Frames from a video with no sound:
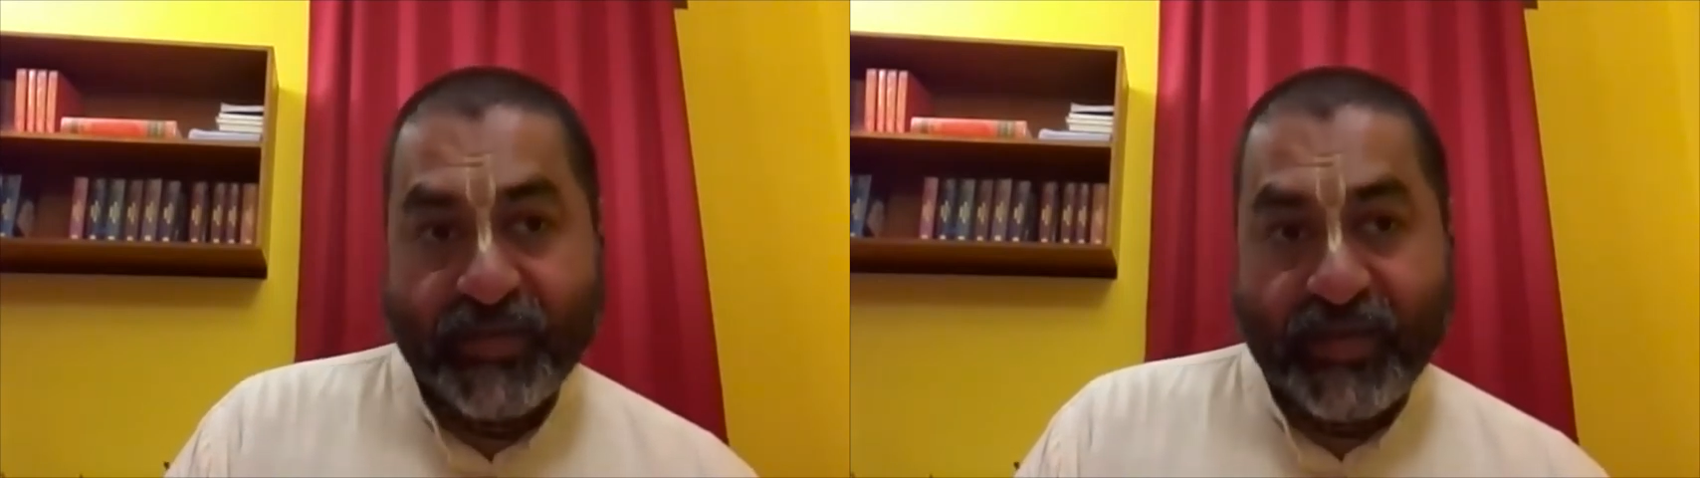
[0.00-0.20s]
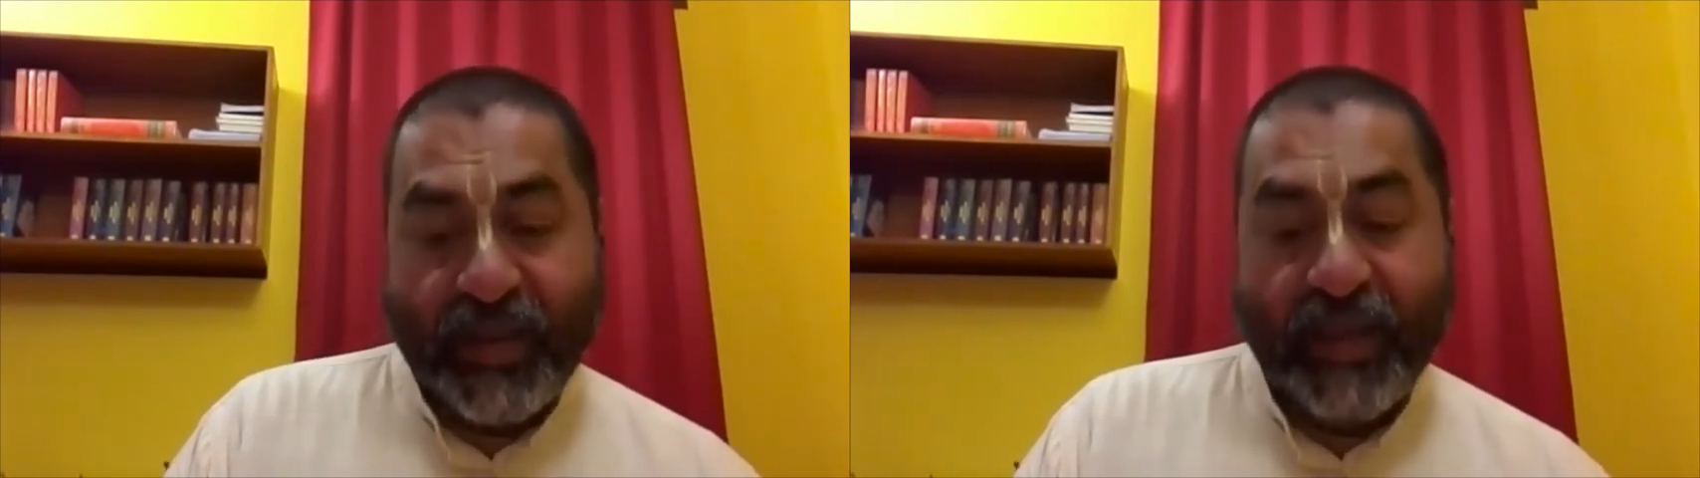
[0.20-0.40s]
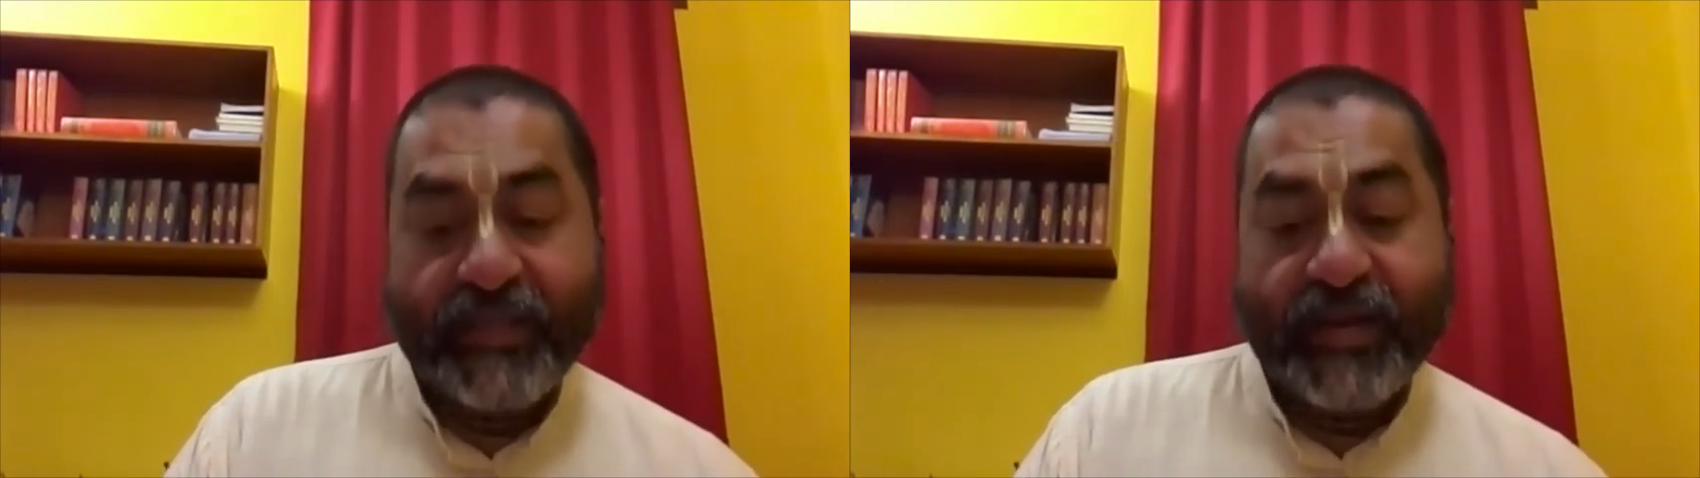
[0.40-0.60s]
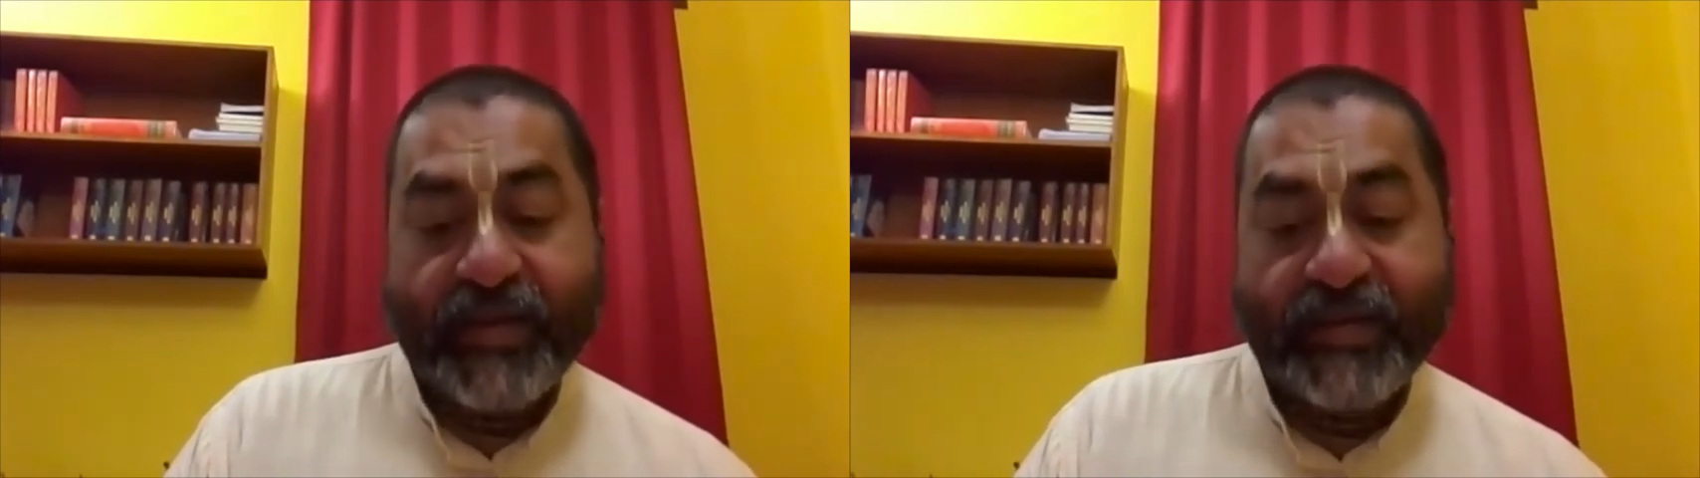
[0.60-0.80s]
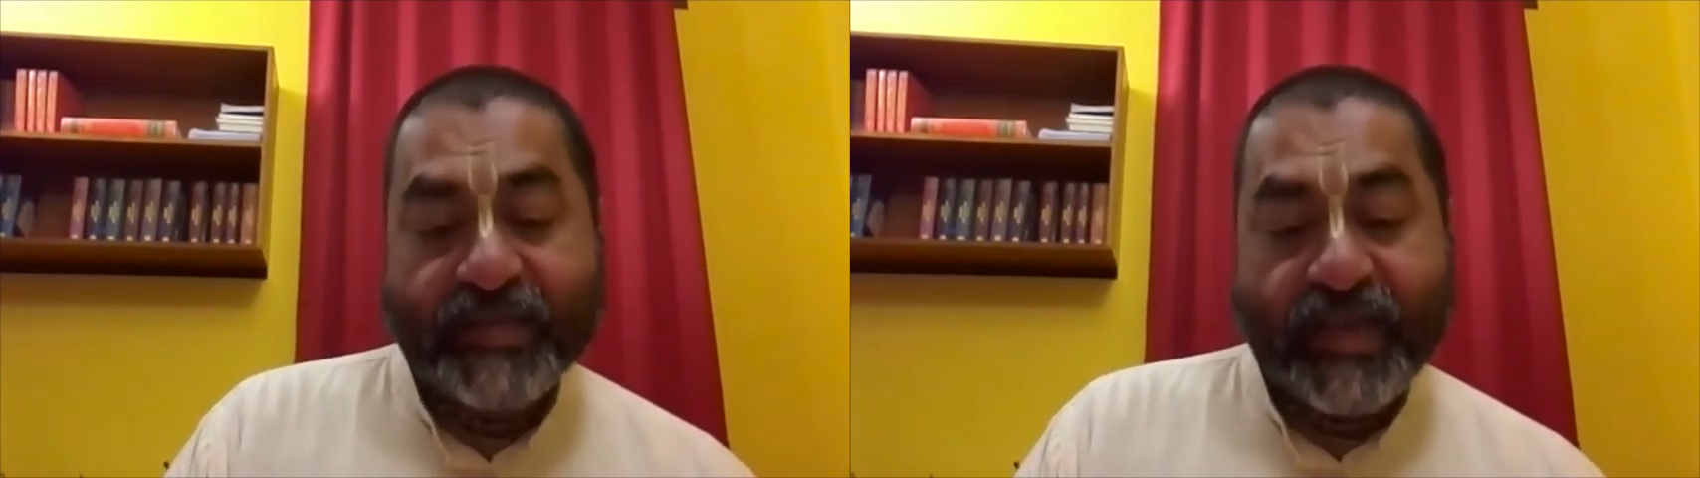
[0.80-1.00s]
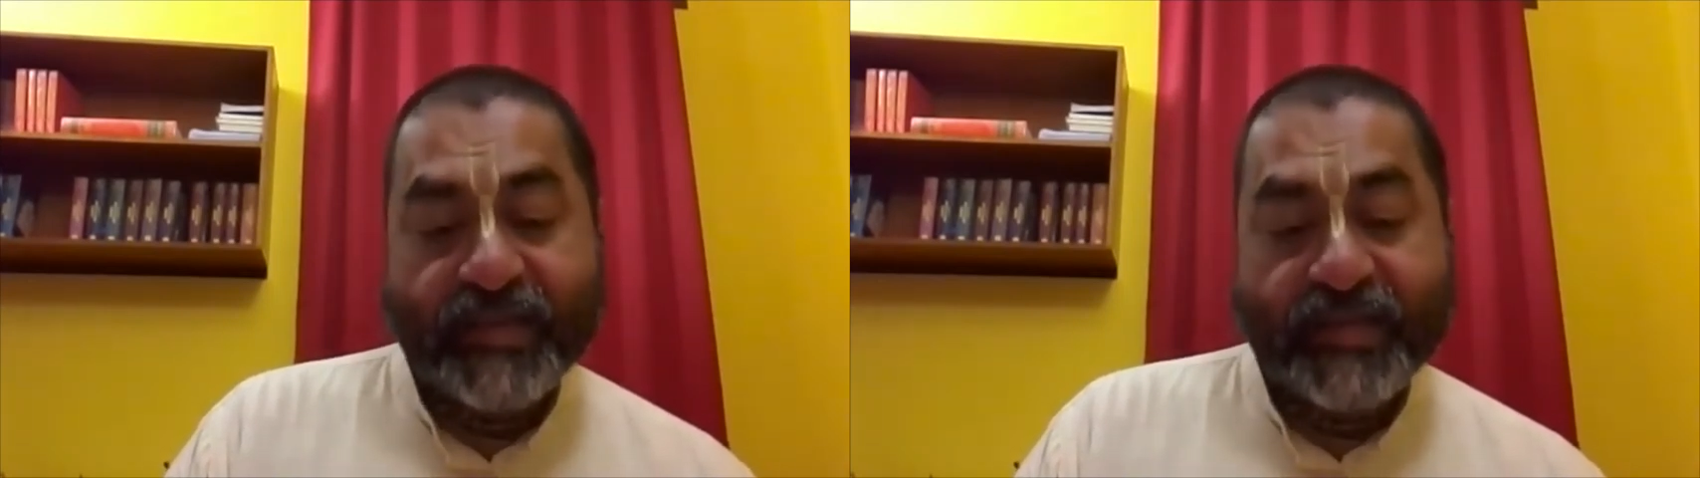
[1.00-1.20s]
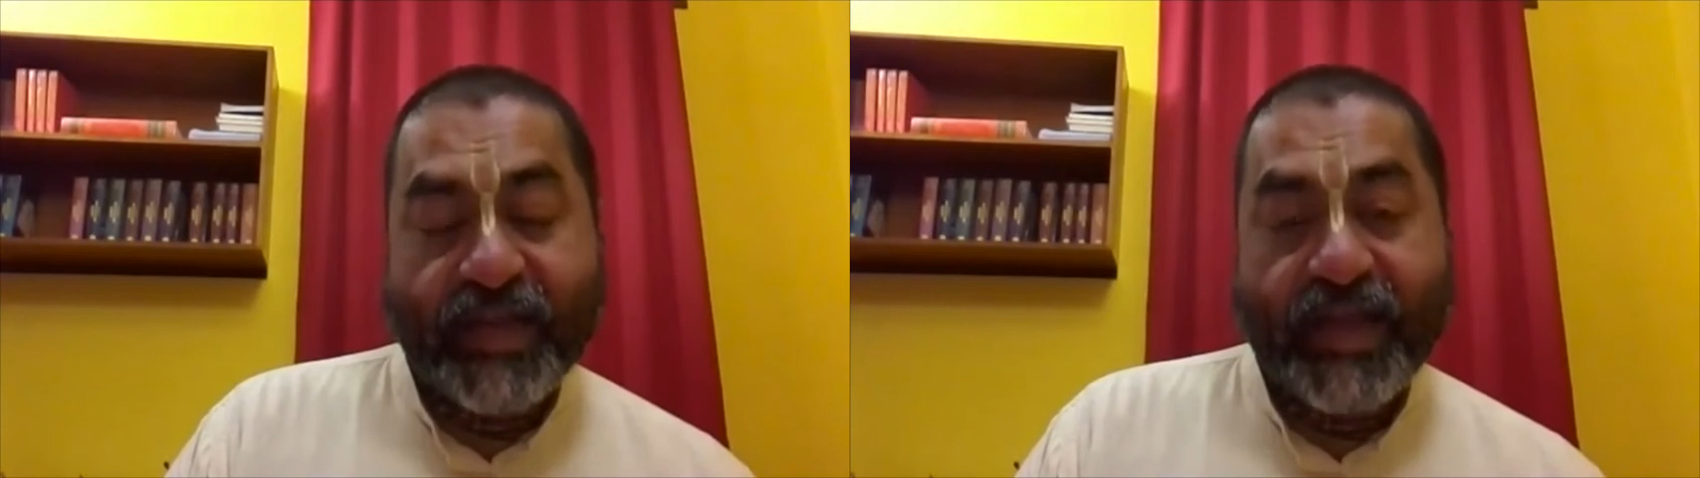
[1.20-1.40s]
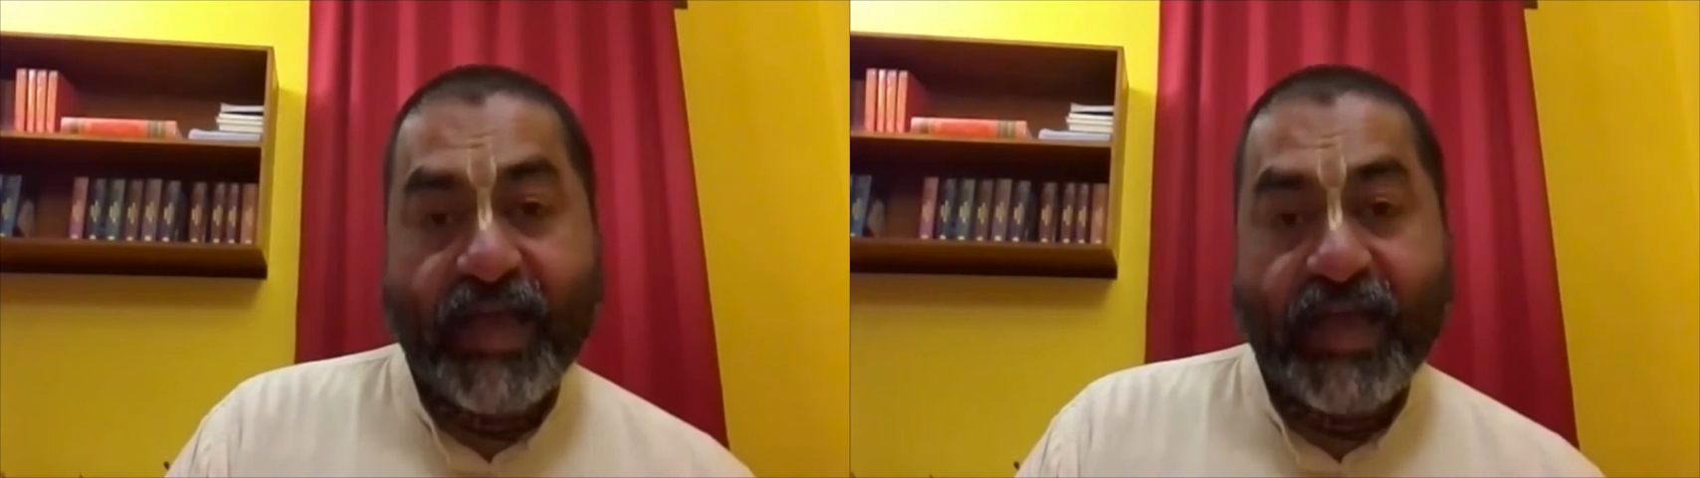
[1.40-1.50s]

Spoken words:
and then he says, "Can I